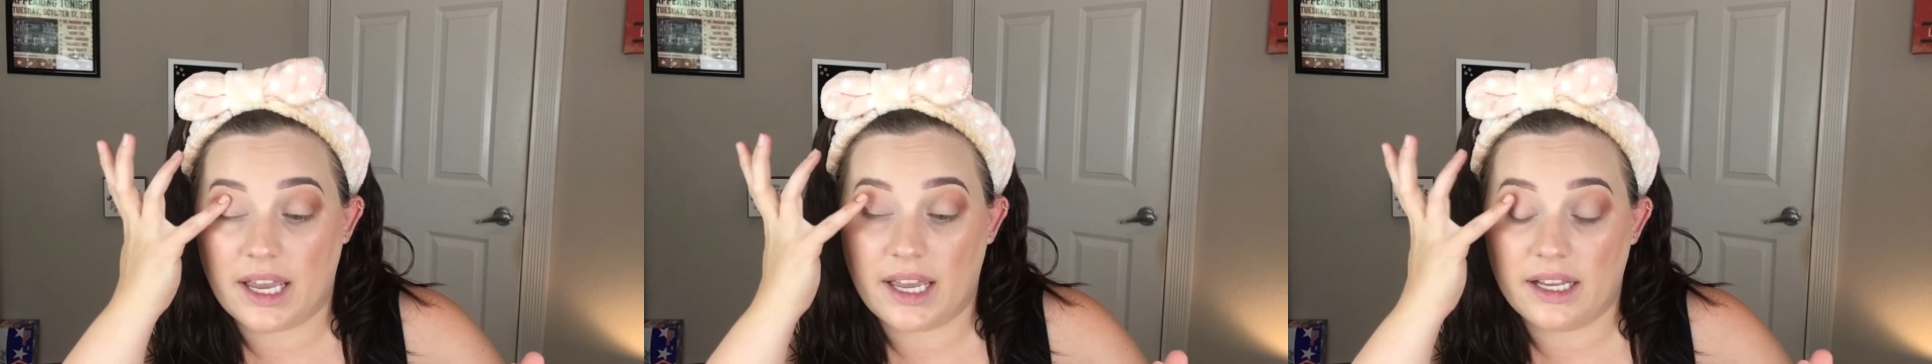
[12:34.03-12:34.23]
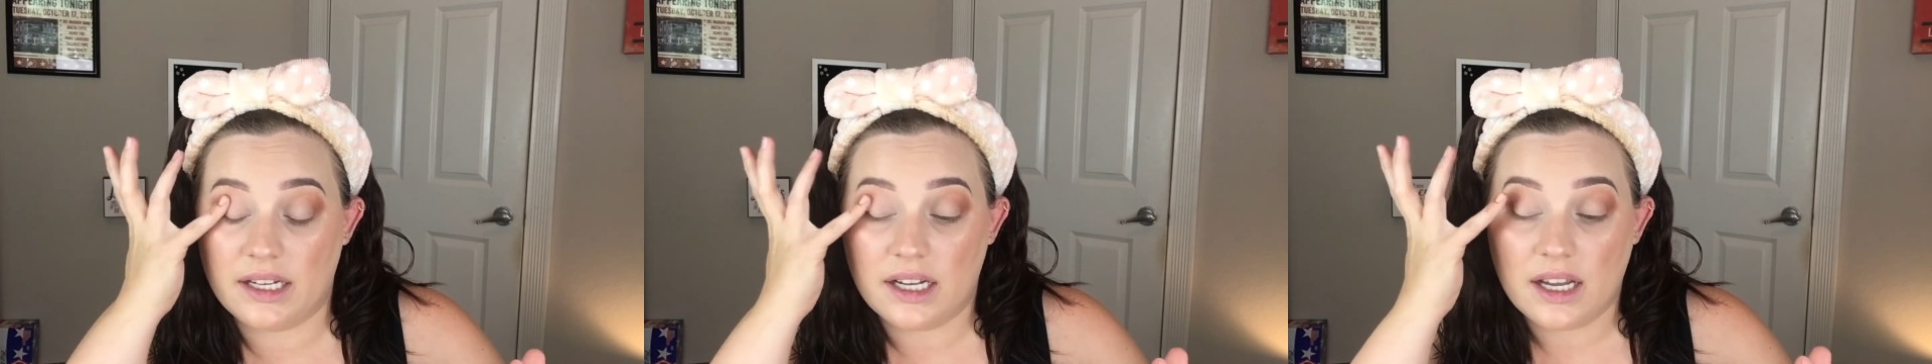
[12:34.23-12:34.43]

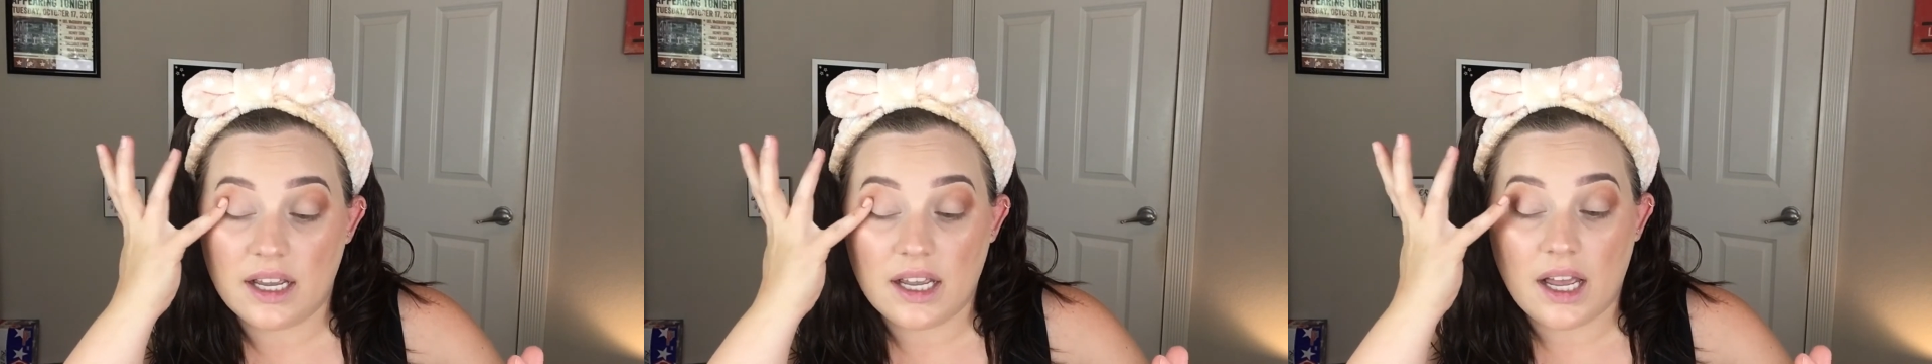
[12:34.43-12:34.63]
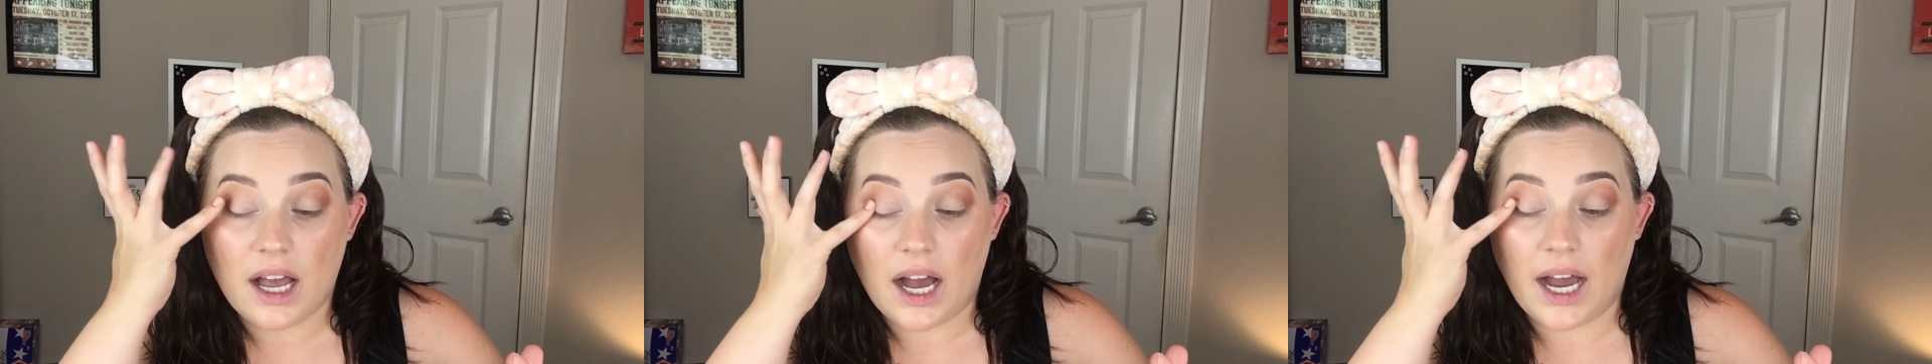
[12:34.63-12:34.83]
And
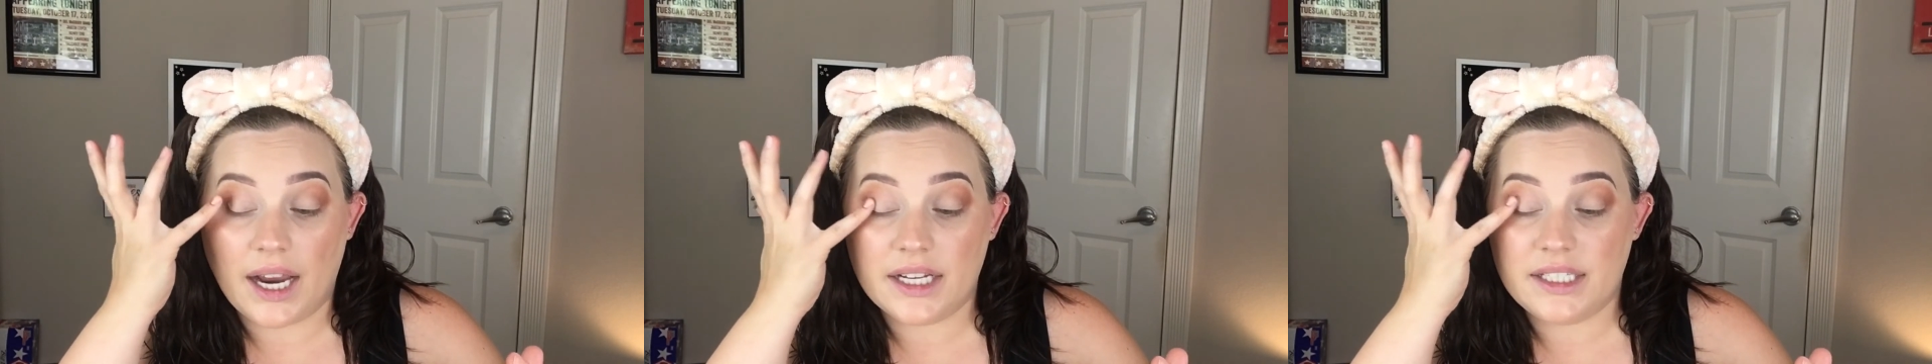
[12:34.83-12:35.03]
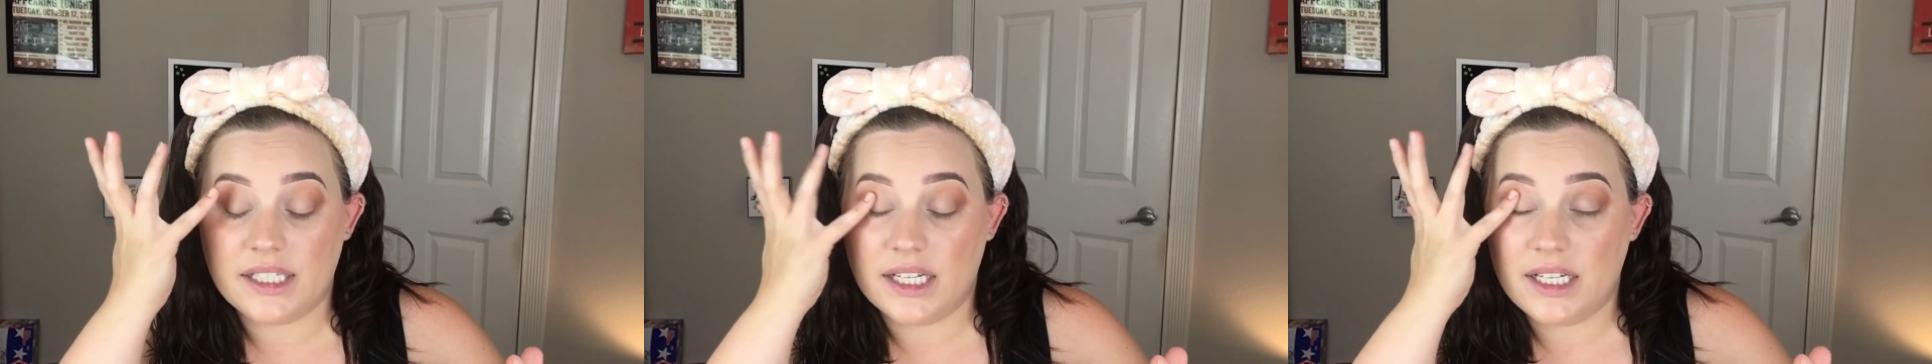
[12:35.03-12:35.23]
I
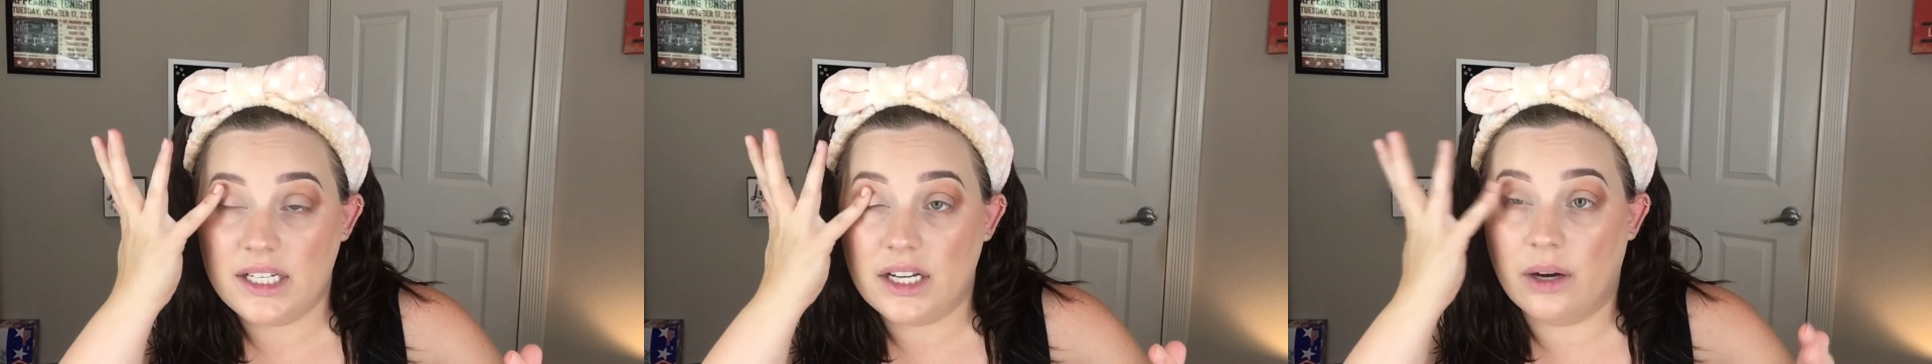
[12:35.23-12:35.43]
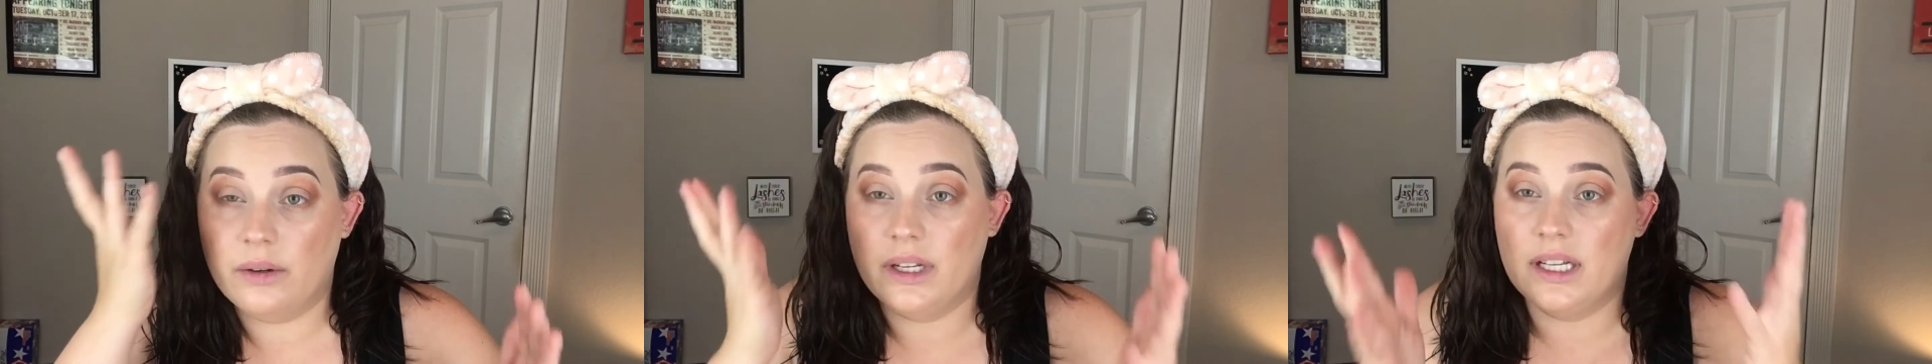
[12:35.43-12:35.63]
did
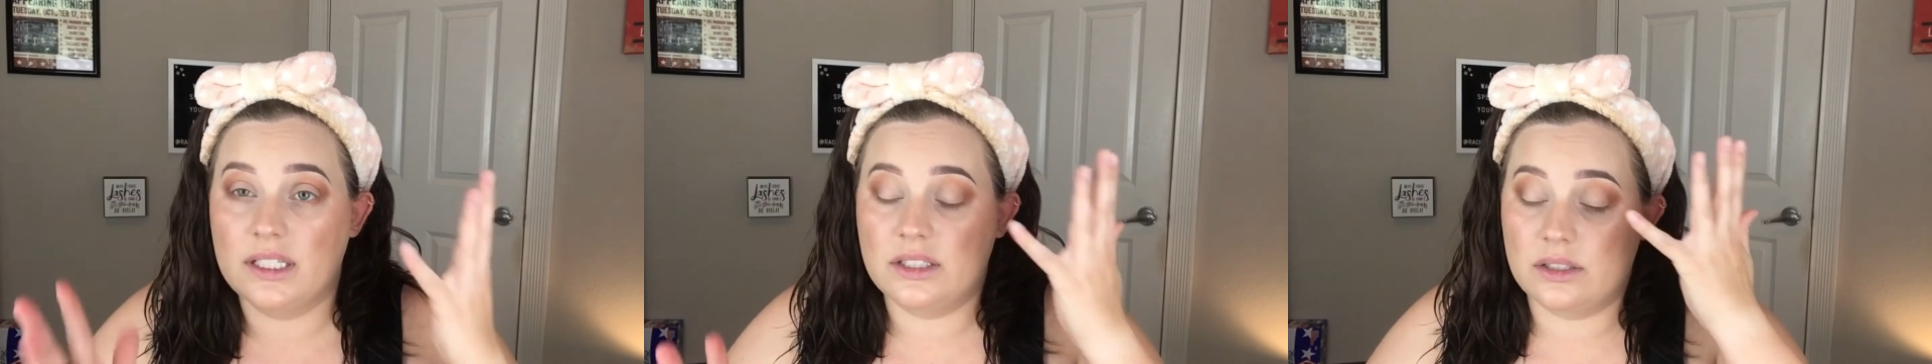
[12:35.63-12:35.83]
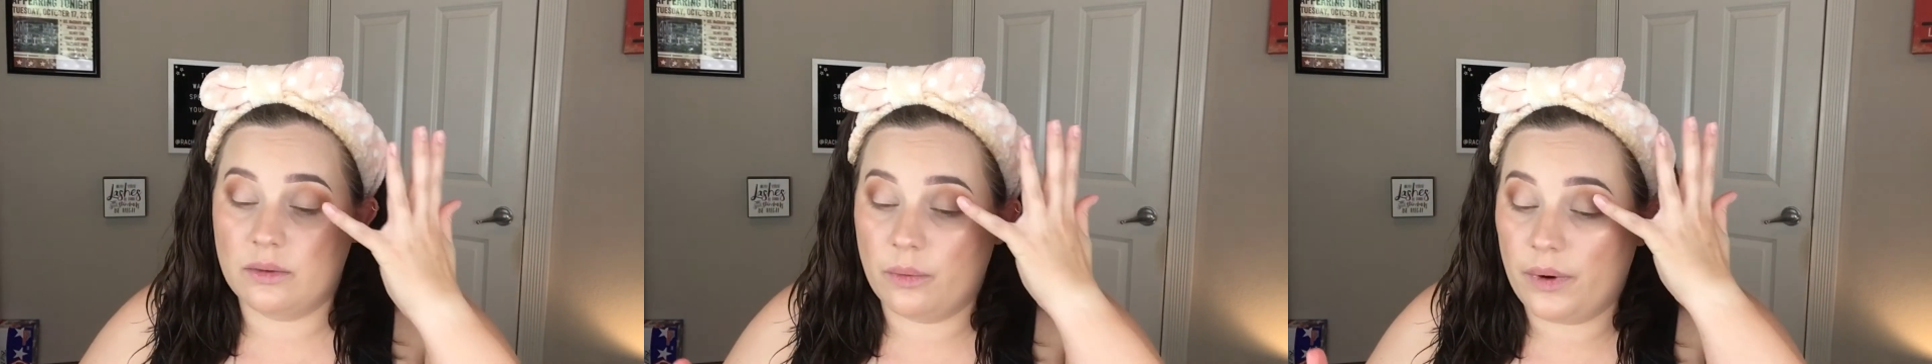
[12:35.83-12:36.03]

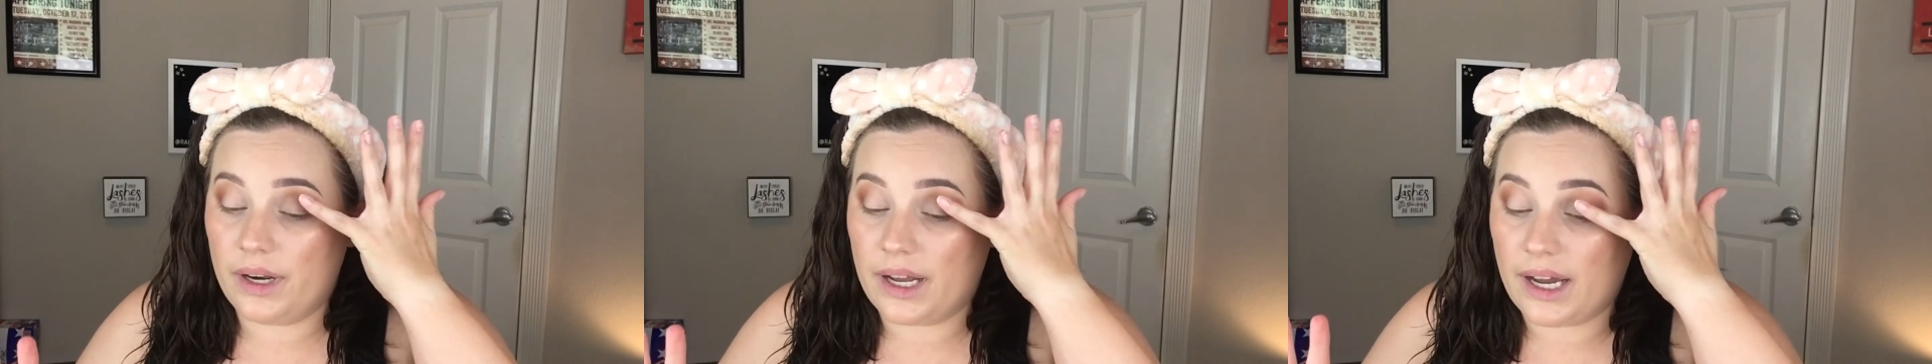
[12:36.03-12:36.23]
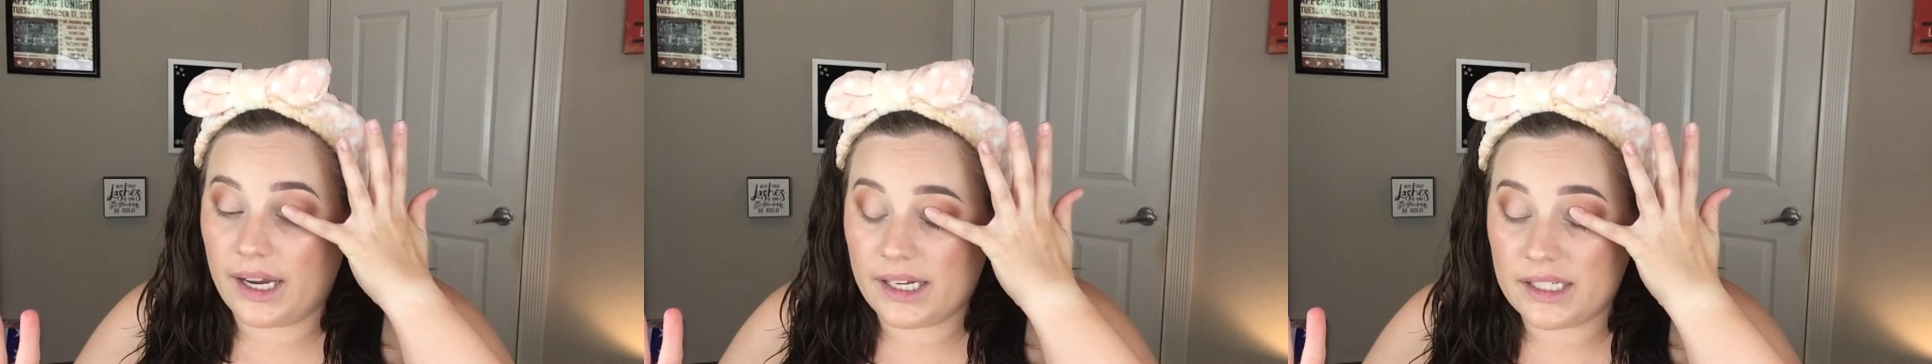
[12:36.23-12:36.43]
notice when
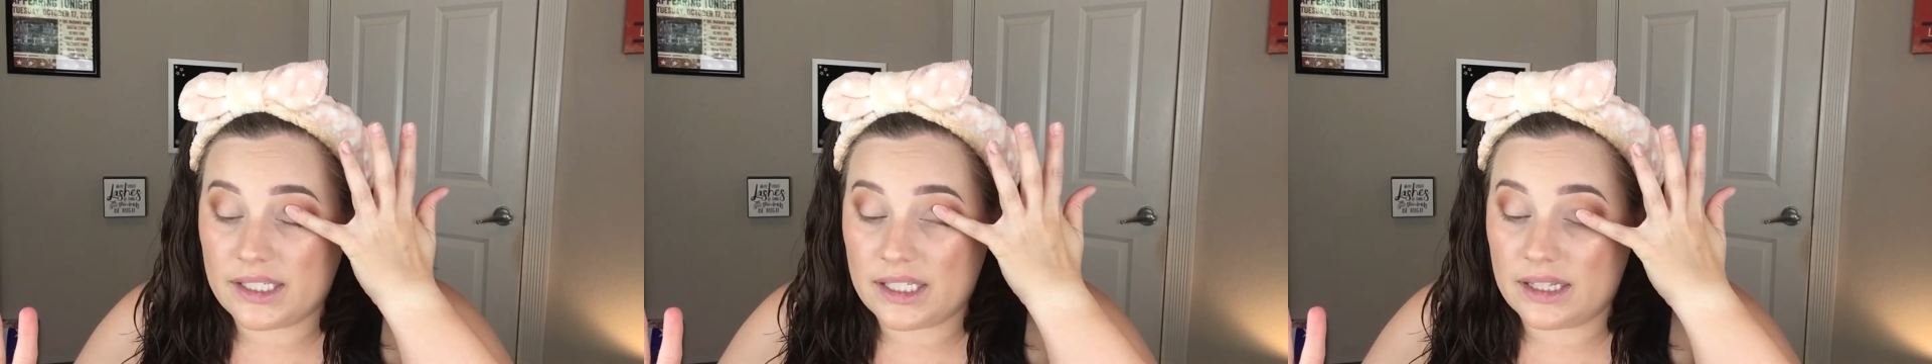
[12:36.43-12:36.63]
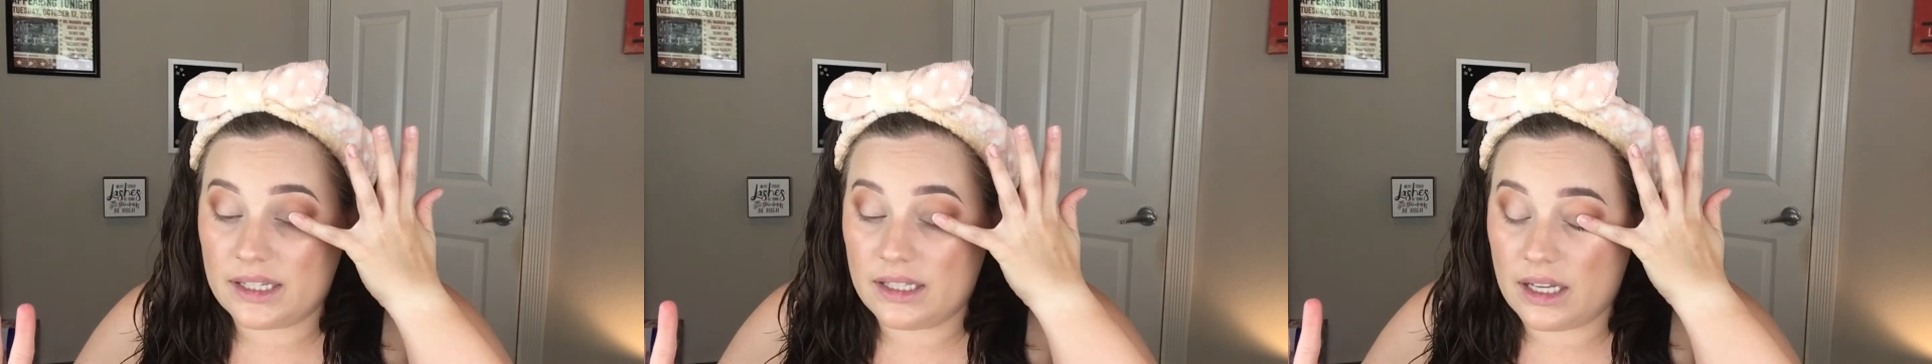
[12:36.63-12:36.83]
I
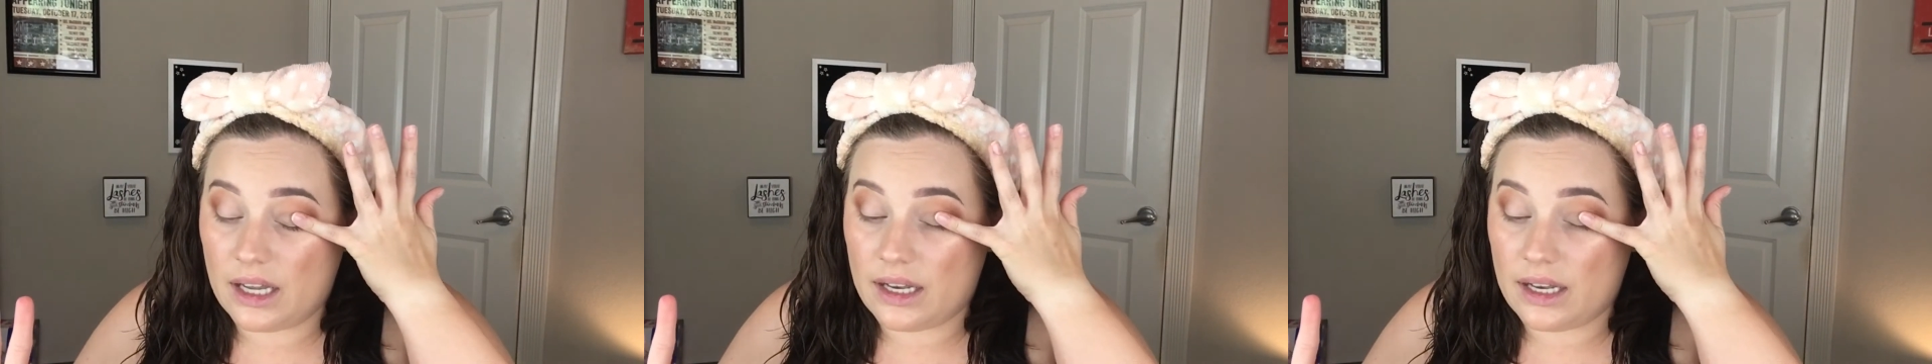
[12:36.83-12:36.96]
did